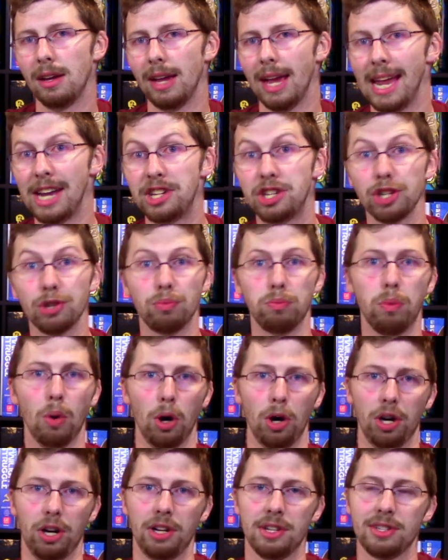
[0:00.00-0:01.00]
it just
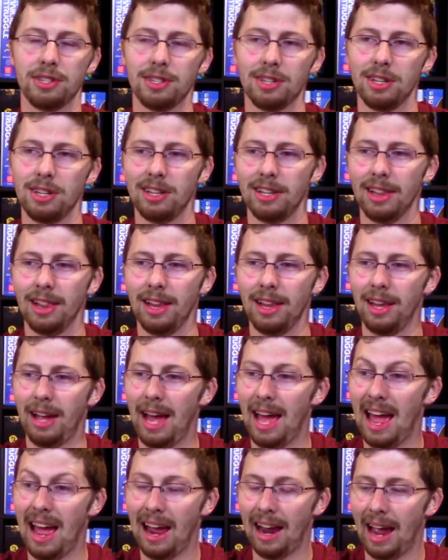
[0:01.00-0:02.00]
works.
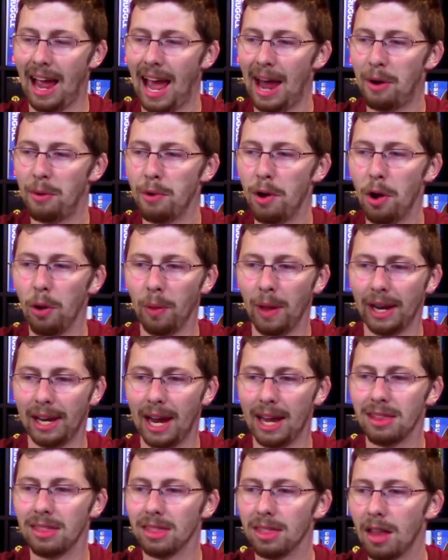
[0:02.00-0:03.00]
I don't know, like
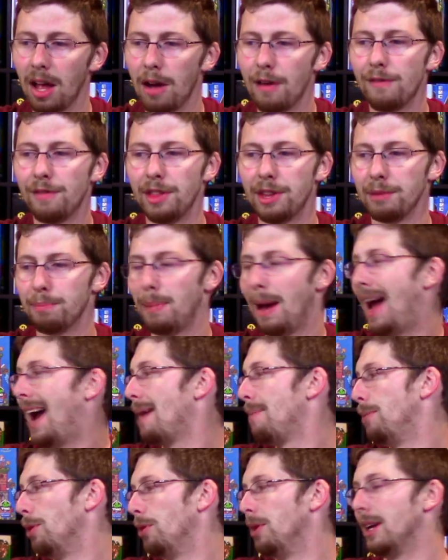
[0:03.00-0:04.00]
I love the
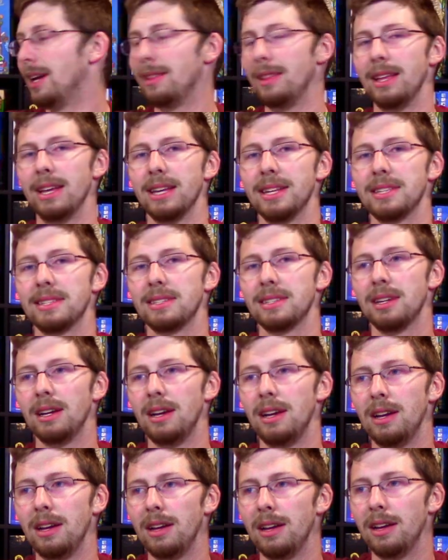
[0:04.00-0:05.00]
bag building in this,
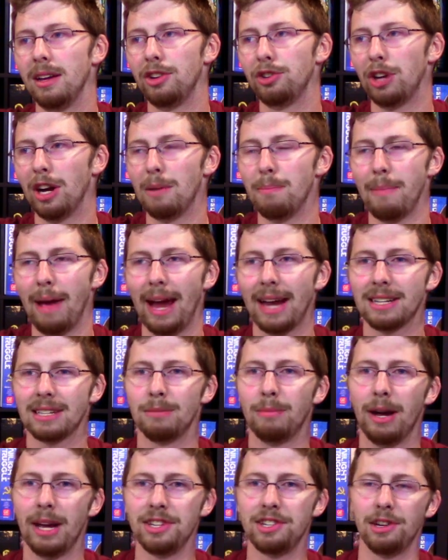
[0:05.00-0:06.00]
trying to
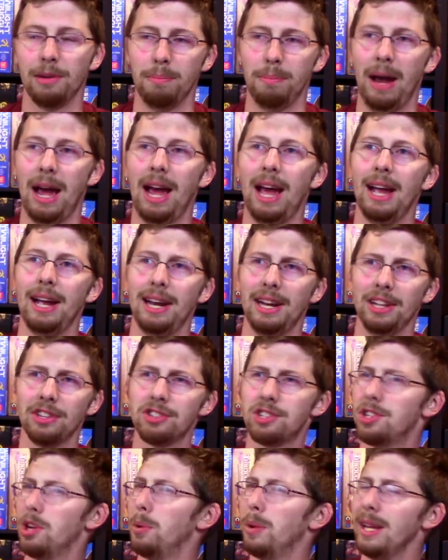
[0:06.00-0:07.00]
maximize your bag, and
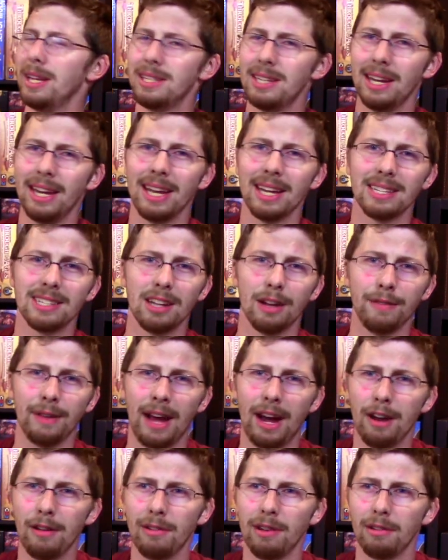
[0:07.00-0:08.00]
it's so easy to get stuff
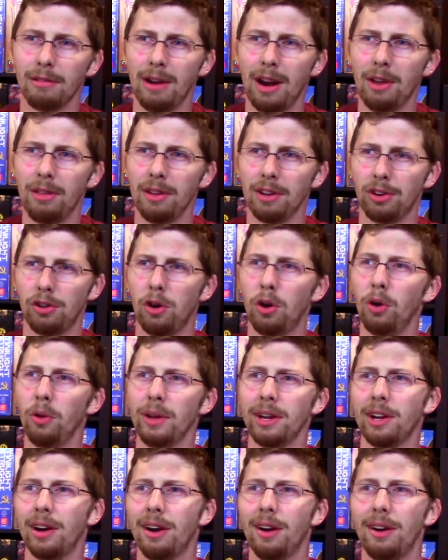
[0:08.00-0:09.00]
out of it rather than
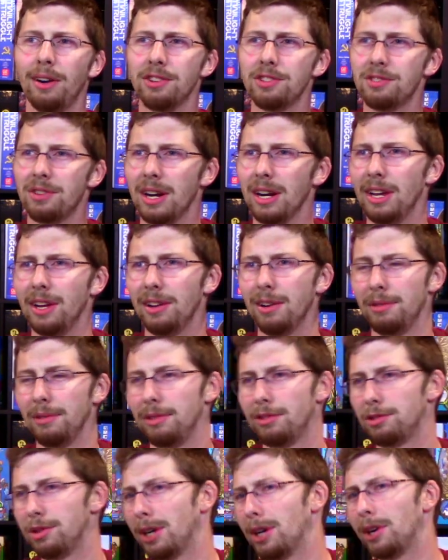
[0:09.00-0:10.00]
culling cards, trying to
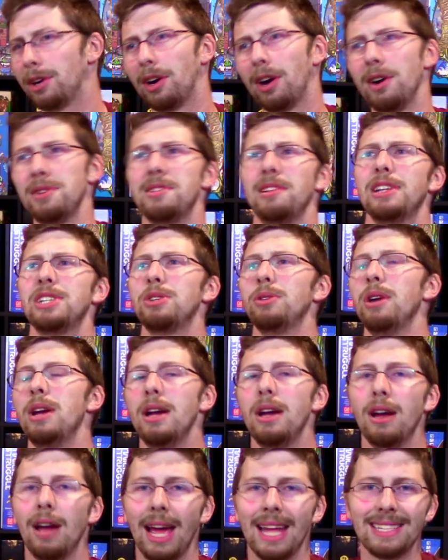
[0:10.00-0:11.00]
trigger cards that let you.
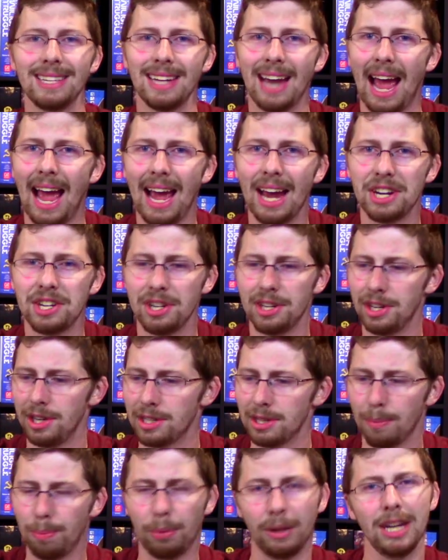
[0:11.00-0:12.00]
It's an action.
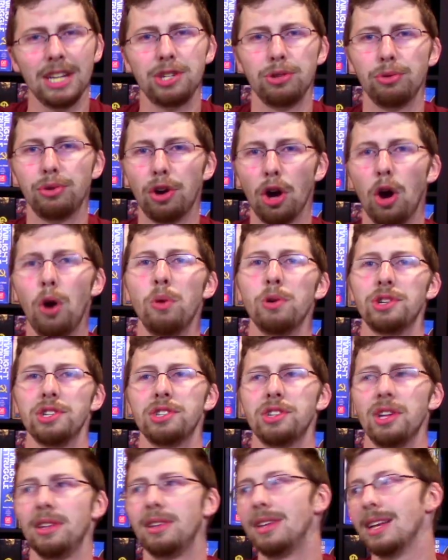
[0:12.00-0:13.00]
It's a place you go
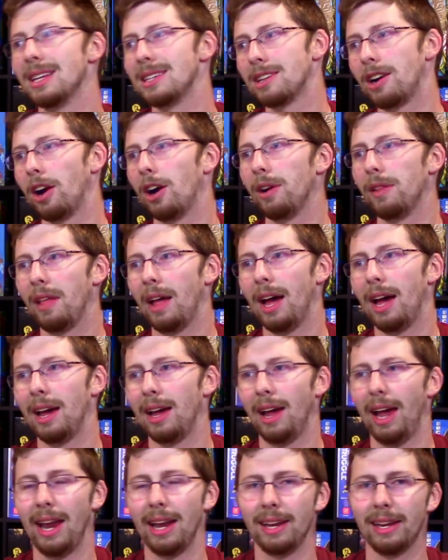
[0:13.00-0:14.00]
just to discard that
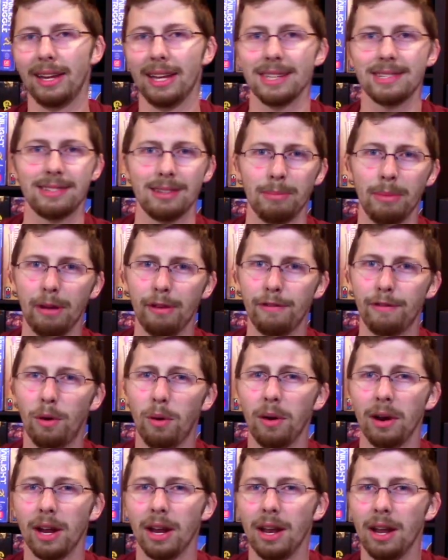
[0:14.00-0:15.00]
and get something
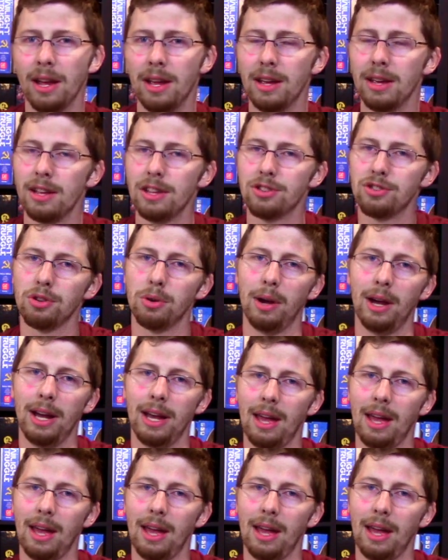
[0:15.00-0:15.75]
for it. So